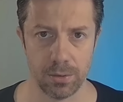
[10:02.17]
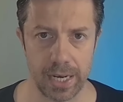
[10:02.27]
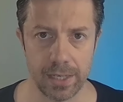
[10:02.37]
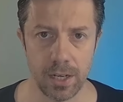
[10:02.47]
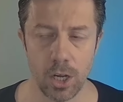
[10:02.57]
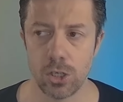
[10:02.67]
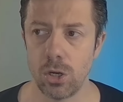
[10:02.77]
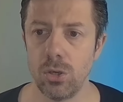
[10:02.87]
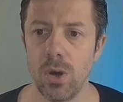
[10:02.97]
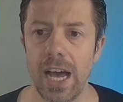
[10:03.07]
right? So
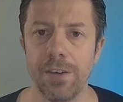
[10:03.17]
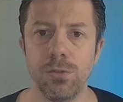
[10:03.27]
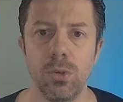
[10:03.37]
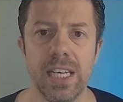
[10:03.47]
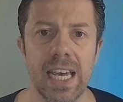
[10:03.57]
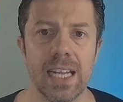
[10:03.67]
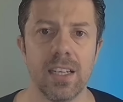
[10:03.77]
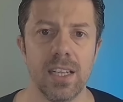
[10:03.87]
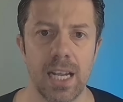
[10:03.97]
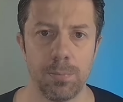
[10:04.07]
you have to
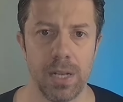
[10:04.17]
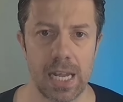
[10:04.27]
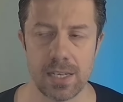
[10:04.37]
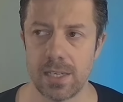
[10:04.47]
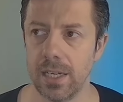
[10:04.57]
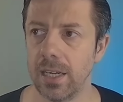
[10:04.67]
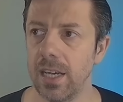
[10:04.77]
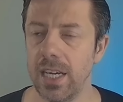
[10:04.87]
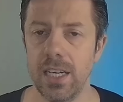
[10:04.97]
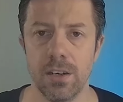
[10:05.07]
get that plastic
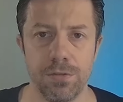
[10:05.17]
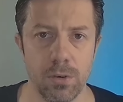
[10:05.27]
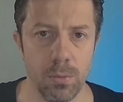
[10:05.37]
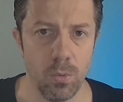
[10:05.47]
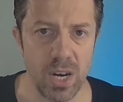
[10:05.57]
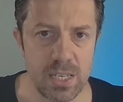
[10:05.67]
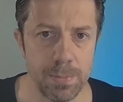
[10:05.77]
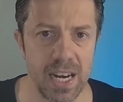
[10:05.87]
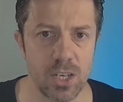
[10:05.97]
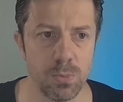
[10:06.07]
either from waste
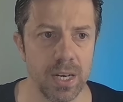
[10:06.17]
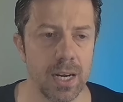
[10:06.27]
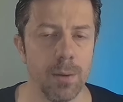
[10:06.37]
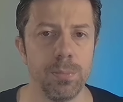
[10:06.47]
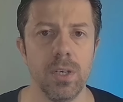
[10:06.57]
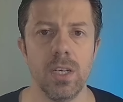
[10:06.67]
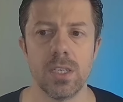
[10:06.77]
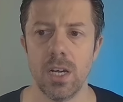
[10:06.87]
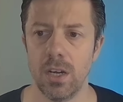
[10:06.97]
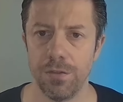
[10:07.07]
management
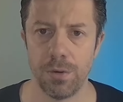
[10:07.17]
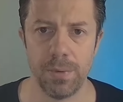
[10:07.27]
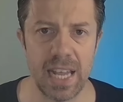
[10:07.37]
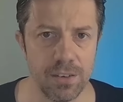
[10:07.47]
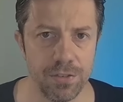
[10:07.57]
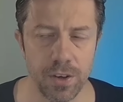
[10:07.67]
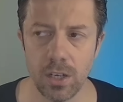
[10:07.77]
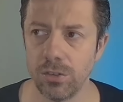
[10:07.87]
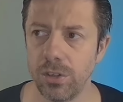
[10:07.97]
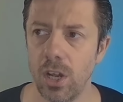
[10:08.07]
companies, from
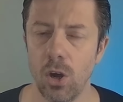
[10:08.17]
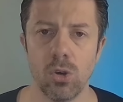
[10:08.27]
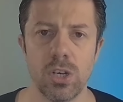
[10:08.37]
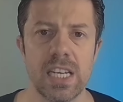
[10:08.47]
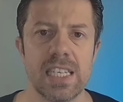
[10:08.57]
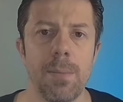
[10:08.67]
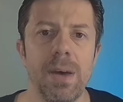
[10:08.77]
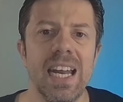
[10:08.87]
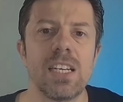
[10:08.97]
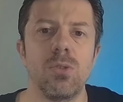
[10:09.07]
landfills, or
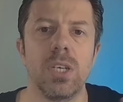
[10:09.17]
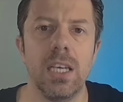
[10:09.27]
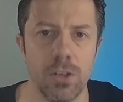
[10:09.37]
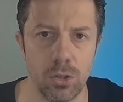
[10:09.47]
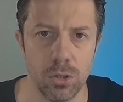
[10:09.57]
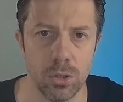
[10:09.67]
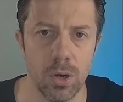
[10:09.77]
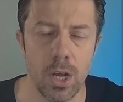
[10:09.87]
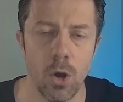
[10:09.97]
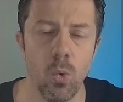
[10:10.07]
somebody has to give it to you,
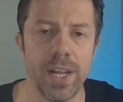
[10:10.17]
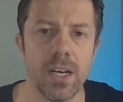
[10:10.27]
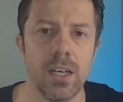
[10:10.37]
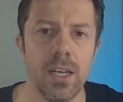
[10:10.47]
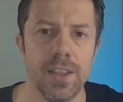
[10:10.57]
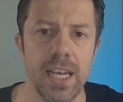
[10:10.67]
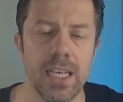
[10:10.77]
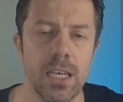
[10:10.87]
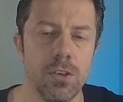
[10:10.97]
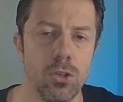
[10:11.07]
whether they
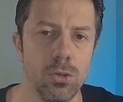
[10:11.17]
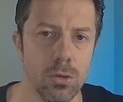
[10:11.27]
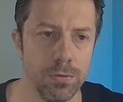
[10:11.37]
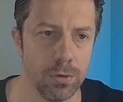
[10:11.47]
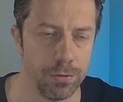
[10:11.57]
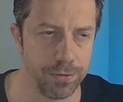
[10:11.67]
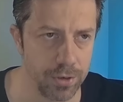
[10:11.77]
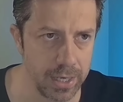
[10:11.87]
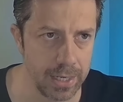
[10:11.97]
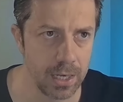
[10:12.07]
give it to you for
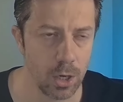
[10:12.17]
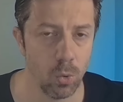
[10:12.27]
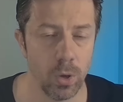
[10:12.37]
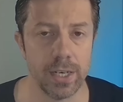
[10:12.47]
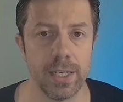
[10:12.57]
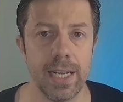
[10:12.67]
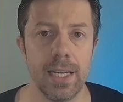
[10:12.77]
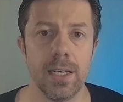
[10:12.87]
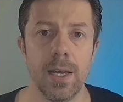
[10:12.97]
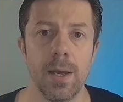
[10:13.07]
free, whether
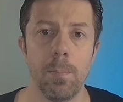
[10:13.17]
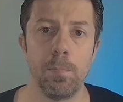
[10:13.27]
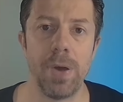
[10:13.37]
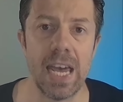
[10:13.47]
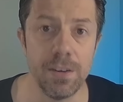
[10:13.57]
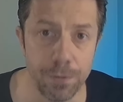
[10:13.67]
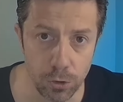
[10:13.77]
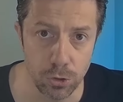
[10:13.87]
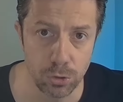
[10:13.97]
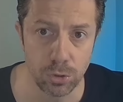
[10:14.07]
they pay
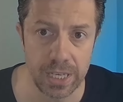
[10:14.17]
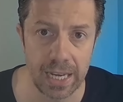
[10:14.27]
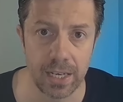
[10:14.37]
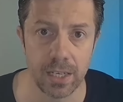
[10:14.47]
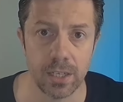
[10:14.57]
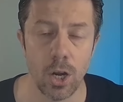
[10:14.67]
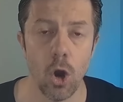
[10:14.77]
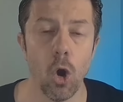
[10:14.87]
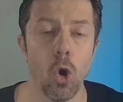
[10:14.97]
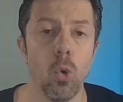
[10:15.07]
for you to take it,
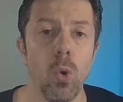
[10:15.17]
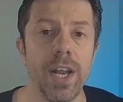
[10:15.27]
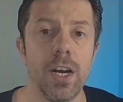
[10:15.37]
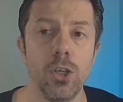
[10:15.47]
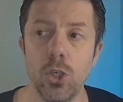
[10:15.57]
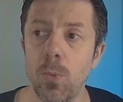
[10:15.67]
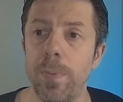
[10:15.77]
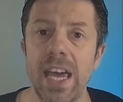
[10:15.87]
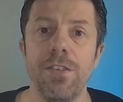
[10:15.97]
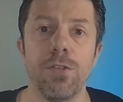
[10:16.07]
or whether you
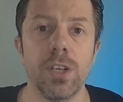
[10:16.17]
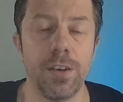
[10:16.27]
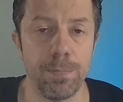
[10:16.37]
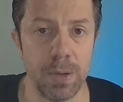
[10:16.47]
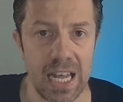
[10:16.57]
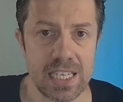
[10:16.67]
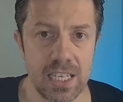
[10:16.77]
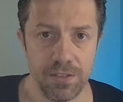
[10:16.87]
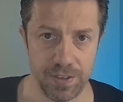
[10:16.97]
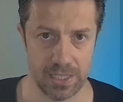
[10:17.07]
pay for that
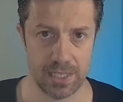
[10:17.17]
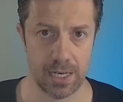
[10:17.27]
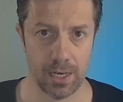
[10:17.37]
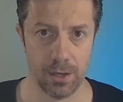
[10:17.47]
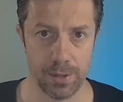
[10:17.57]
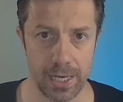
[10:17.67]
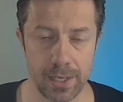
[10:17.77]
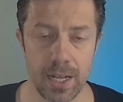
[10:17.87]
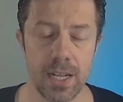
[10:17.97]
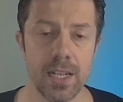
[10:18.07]
plastic feedstock, right?
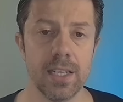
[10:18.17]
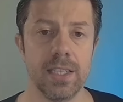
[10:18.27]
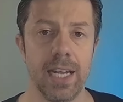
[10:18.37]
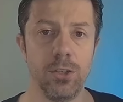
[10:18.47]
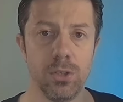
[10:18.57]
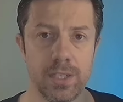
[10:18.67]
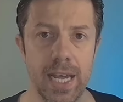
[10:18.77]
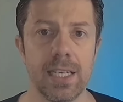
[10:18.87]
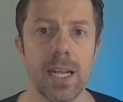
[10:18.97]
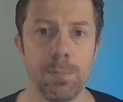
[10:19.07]
Then you
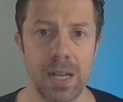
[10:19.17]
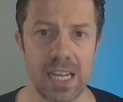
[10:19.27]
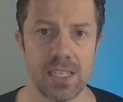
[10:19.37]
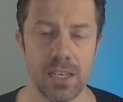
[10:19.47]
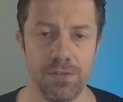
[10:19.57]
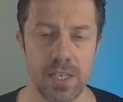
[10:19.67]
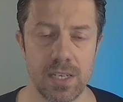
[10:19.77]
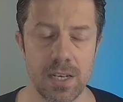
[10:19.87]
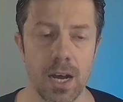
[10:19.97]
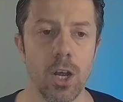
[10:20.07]
take that plastic
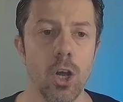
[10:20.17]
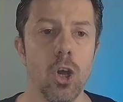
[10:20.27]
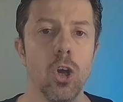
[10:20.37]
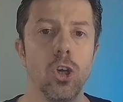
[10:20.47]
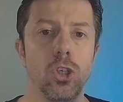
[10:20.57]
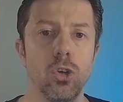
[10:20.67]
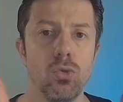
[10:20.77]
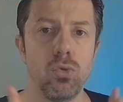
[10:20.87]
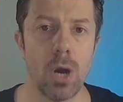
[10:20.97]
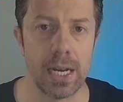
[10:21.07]
feedstock, you
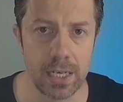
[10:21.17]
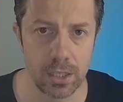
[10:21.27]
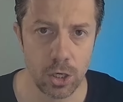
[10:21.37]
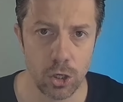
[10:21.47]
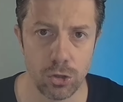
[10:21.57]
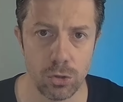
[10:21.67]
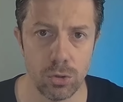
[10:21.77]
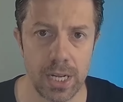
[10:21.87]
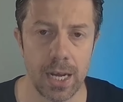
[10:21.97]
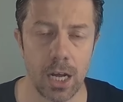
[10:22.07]
run it through
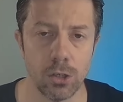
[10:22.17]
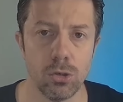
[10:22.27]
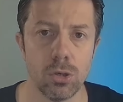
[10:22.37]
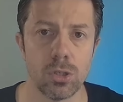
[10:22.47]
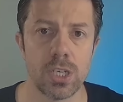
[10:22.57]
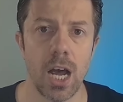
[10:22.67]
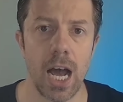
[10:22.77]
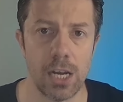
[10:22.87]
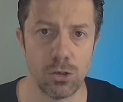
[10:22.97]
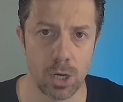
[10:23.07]
the Aduro's
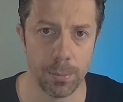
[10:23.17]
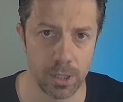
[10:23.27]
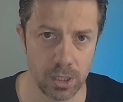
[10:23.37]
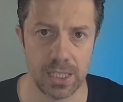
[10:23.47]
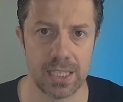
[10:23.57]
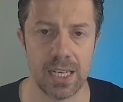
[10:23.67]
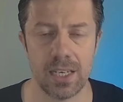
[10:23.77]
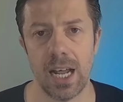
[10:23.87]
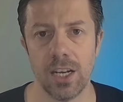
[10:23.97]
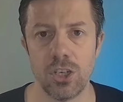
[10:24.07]
hydrochemilytic
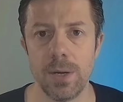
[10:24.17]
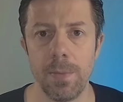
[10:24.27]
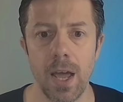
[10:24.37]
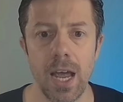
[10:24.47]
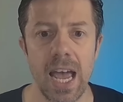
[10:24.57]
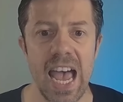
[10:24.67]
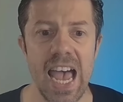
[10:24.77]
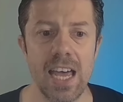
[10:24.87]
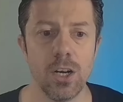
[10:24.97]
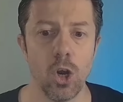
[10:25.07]
technology,
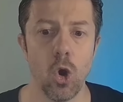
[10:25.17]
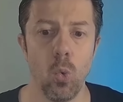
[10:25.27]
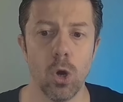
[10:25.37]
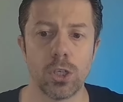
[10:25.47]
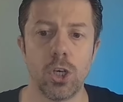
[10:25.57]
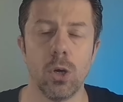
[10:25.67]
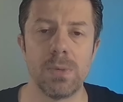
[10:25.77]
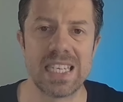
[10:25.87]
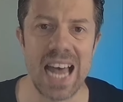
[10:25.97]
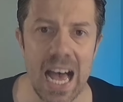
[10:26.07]
and what
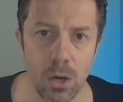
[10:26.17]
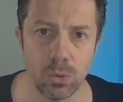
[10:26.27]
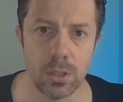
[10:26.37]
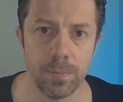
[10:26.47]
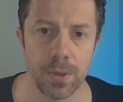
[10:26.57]
comes out